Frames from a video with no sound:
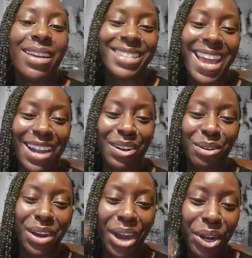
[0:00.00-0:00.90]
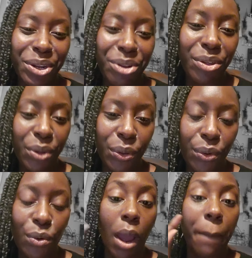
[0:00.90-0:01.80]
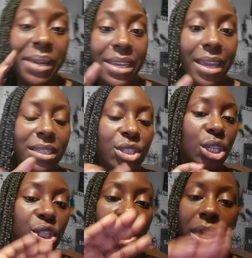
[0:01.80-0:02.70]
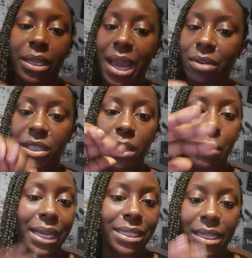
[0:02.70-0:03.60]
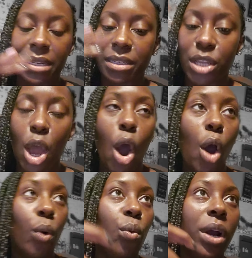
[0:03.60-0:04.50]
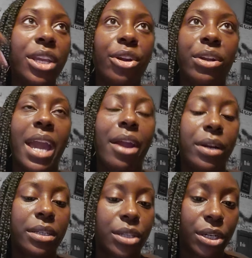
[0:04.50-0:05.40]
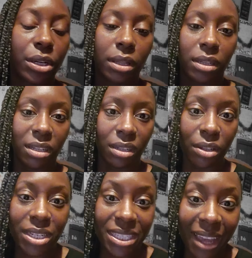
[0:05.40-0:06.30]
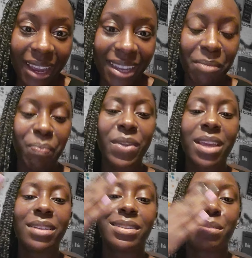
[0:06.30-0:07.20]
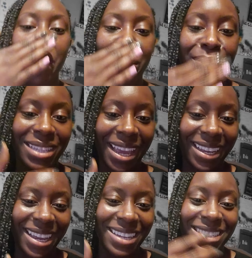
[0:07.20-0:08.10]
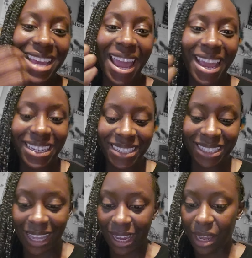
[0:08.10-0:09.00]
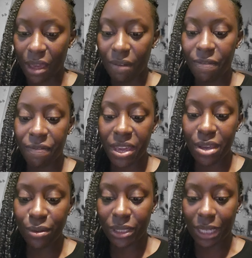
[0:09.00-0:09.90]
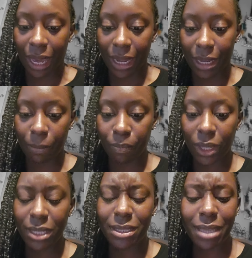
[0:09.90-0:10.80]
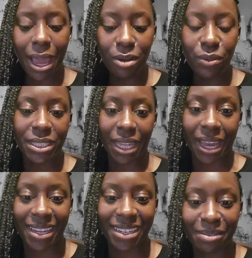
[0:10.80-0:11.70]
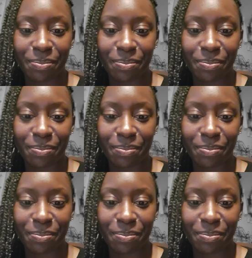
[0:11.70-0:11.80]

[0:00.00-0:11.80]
Now, under the who, begin to jot down some ideas on what your character looks like, smells like, tastes like, feels like, sounds like.